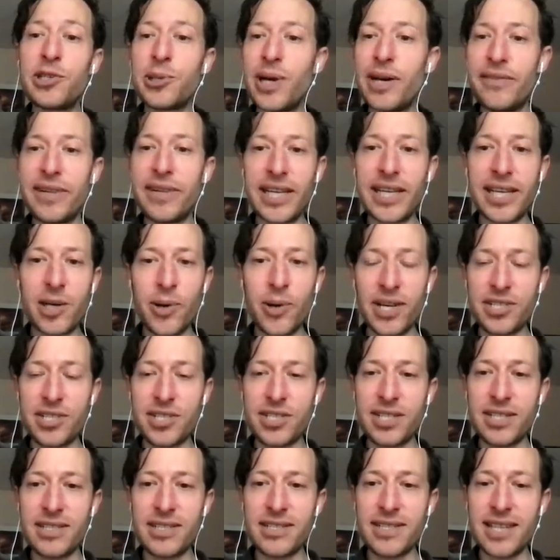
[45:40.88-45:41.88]
have any
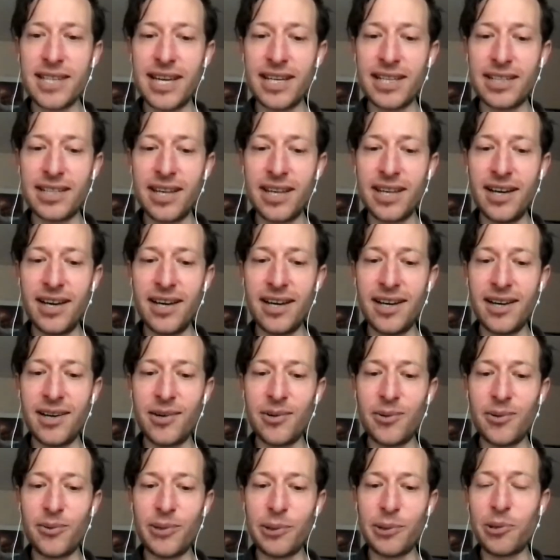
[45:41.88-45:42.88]
questions that
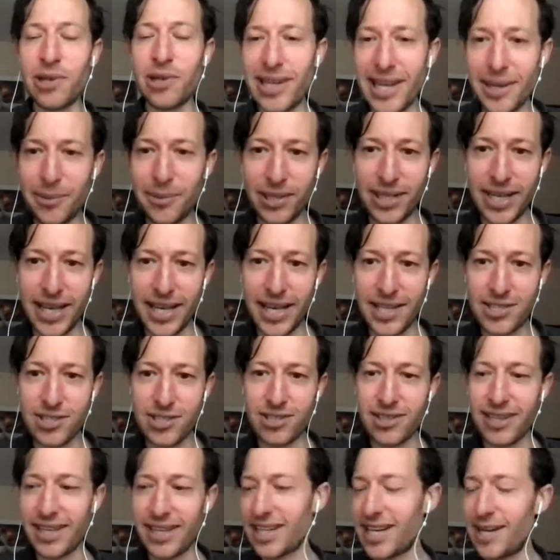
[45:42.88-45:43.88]
we weren't able to
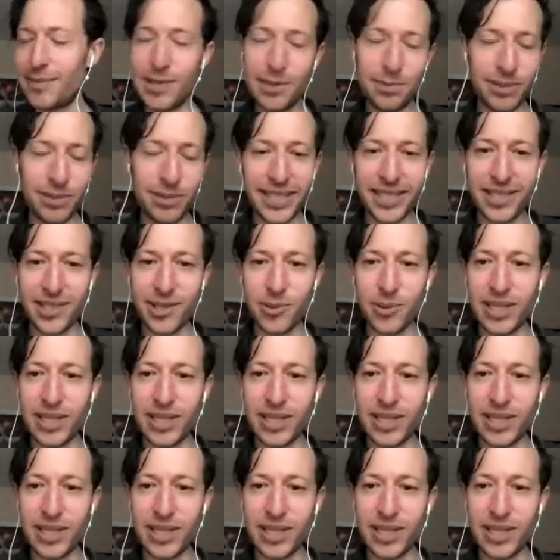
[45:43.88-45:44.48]
answer that come up later,